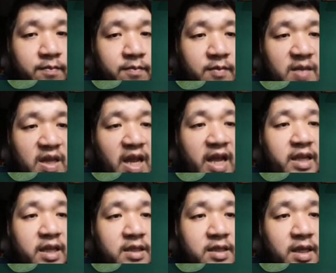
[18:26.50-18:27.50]
Yeah, I can
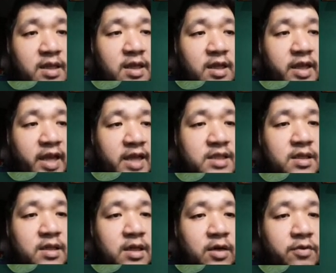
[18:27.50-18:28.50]
technically cast it
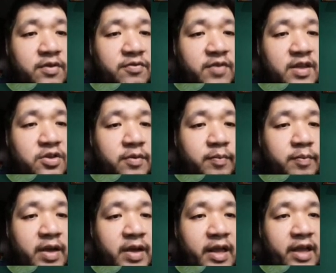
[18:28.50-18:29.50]
now, fix our
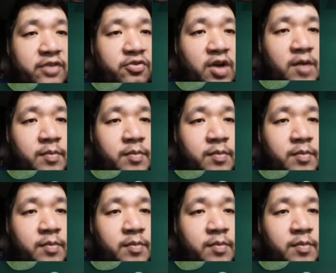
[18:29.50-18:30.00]
land drop.